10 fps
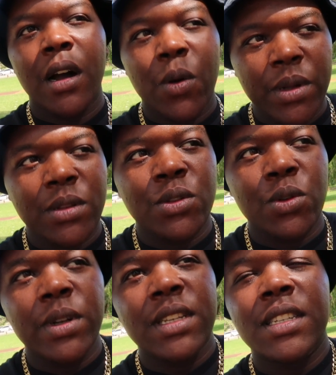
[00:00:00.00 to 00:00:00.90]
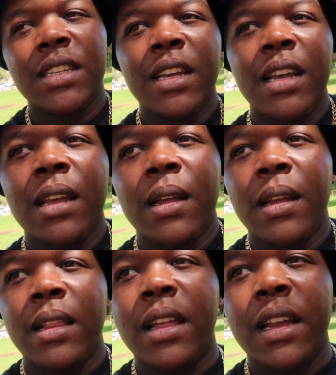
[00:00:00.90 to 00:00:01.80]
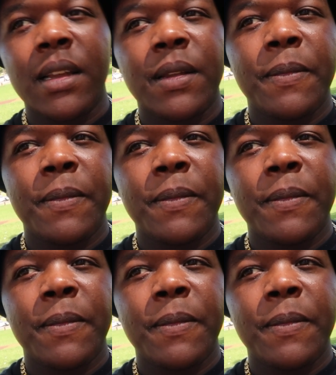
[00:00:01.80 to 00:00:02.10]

I will do it. Like,